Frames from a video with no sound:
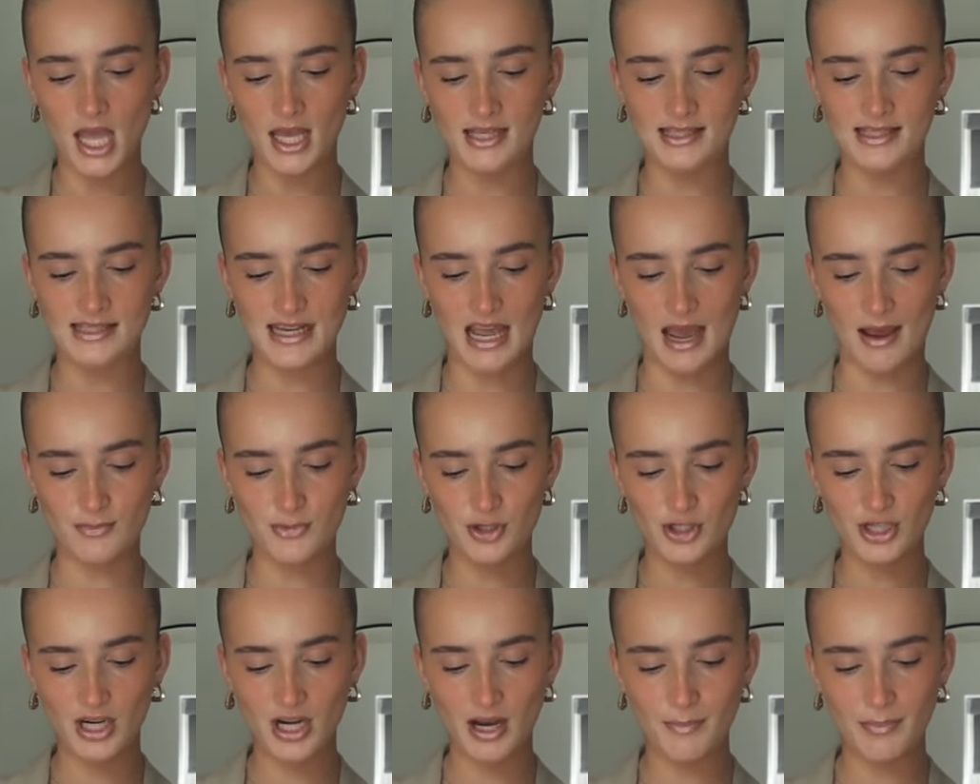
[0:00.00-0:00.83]
So yeah, I'm
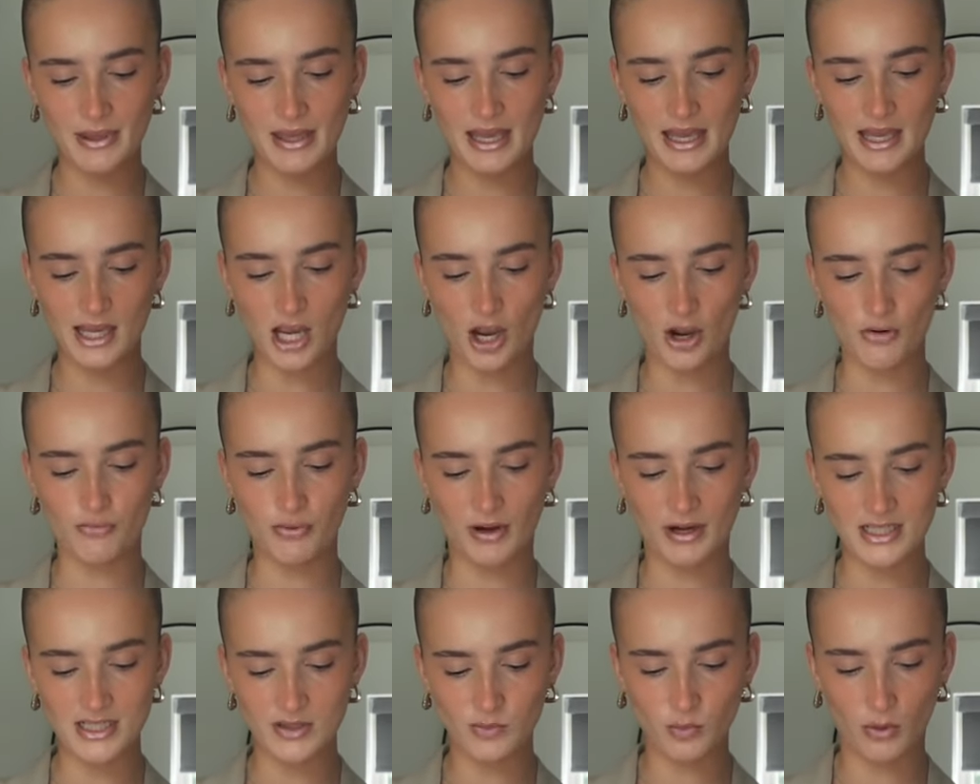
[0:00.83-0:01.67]
just going to pick a
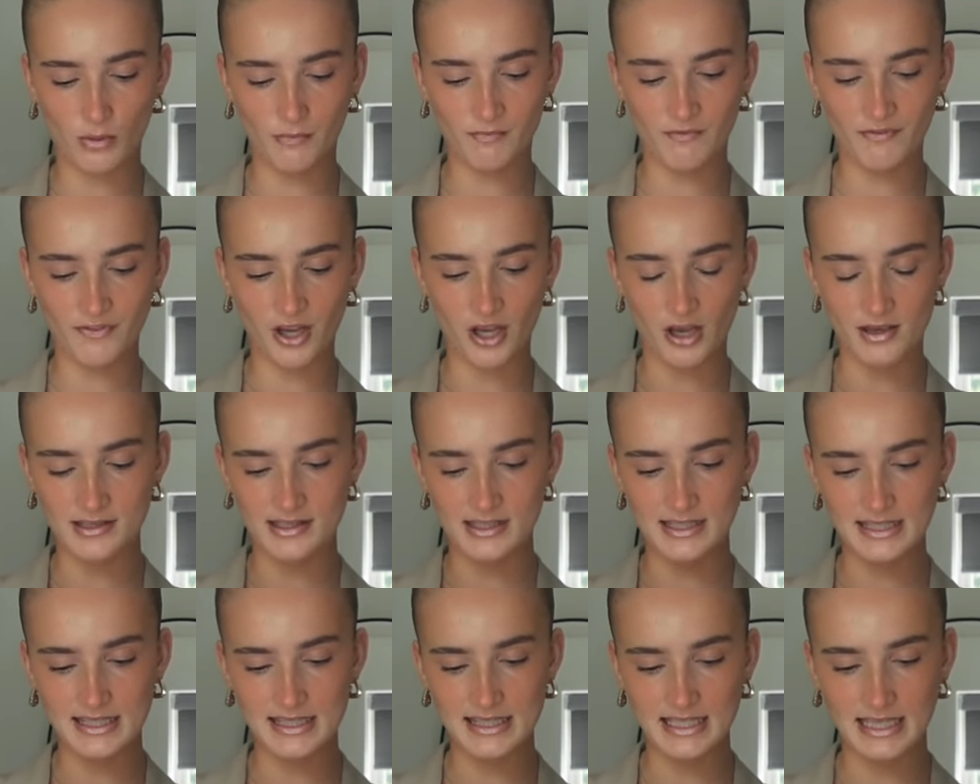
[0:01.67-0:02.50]
random one first
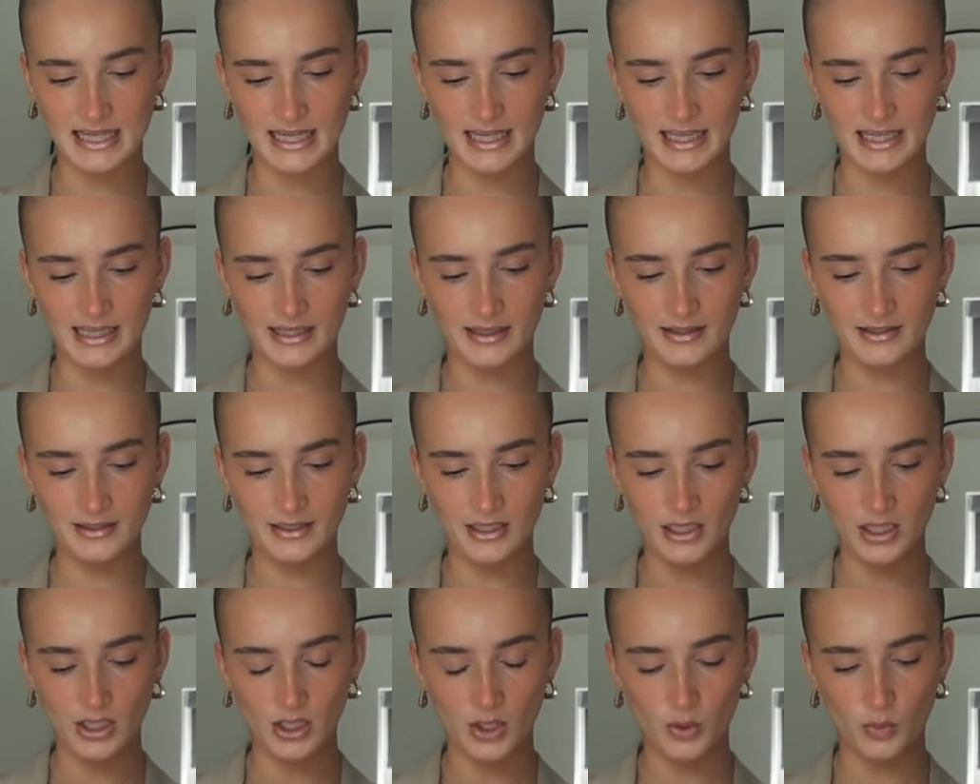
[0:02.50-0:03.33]
and see
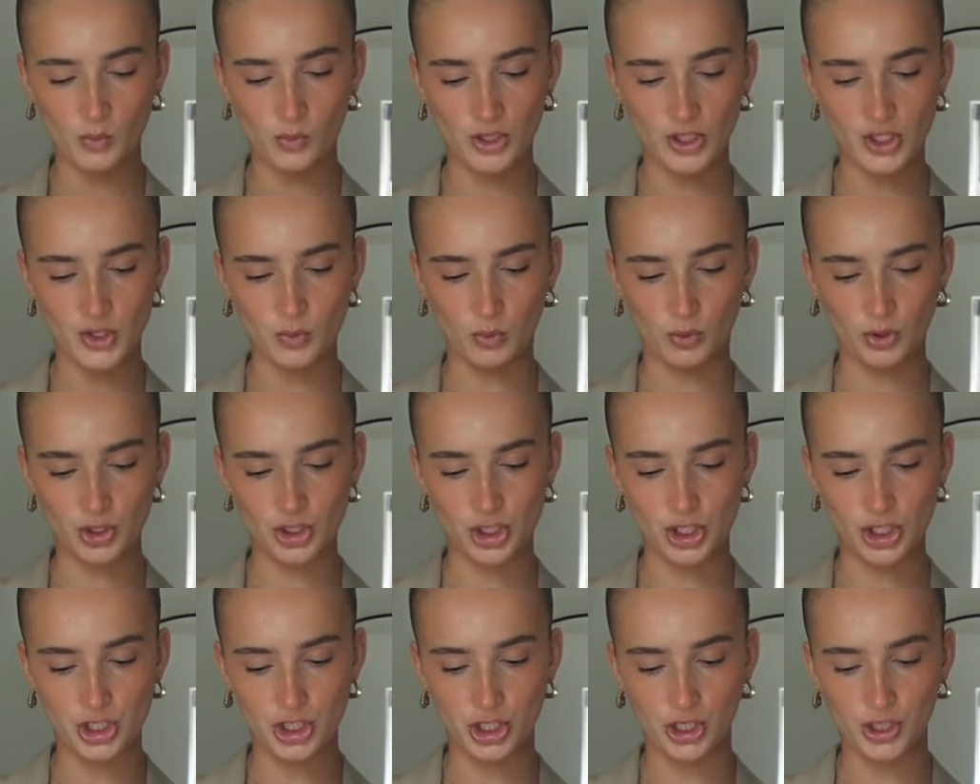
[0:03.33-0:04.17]
which one
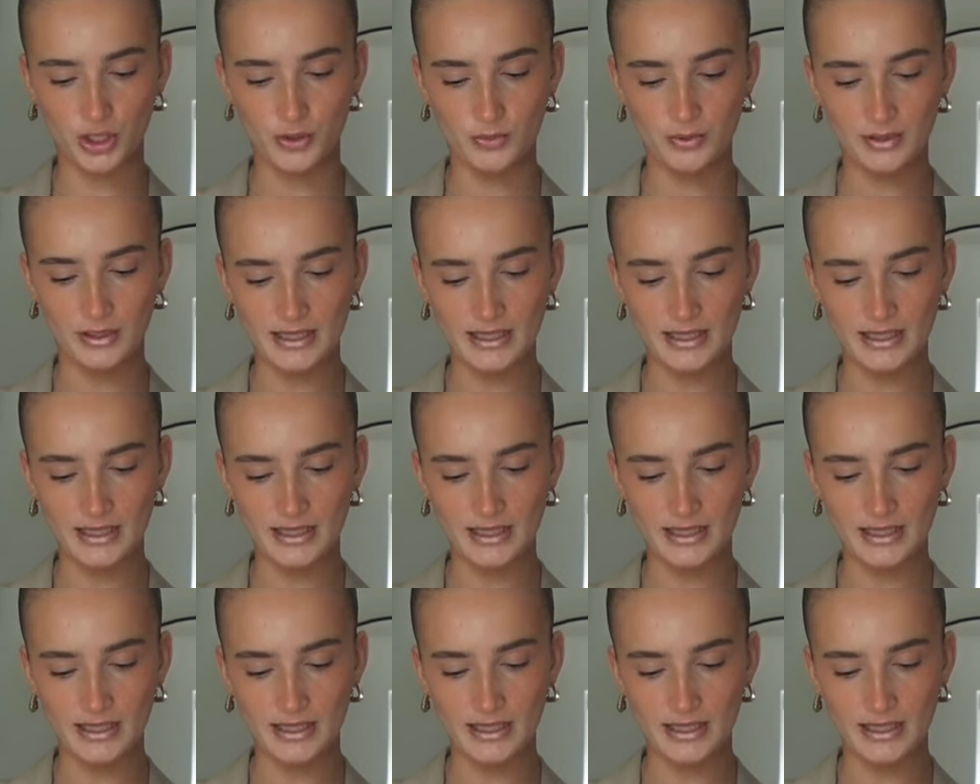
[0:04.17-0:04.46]
to do.